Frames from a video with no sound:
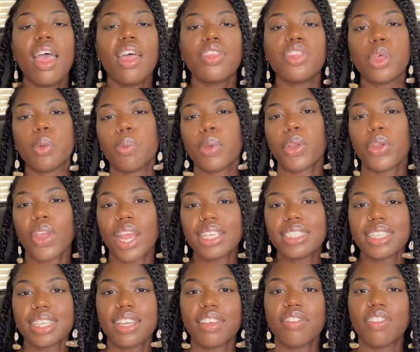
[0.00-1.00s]
The
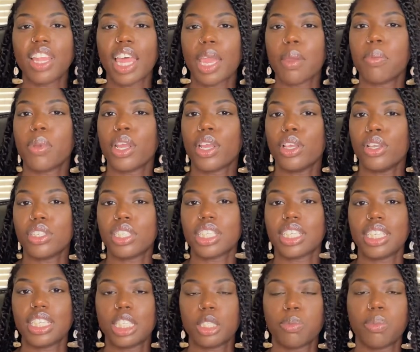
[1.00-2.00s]
progression of labor
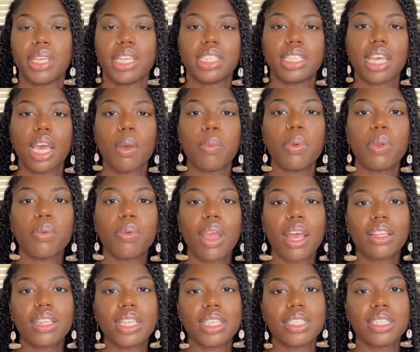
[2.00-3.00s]
usually speeds up
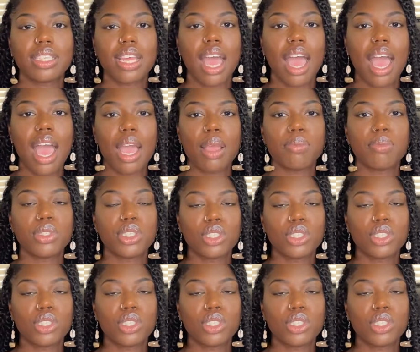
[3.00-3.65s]
around this time,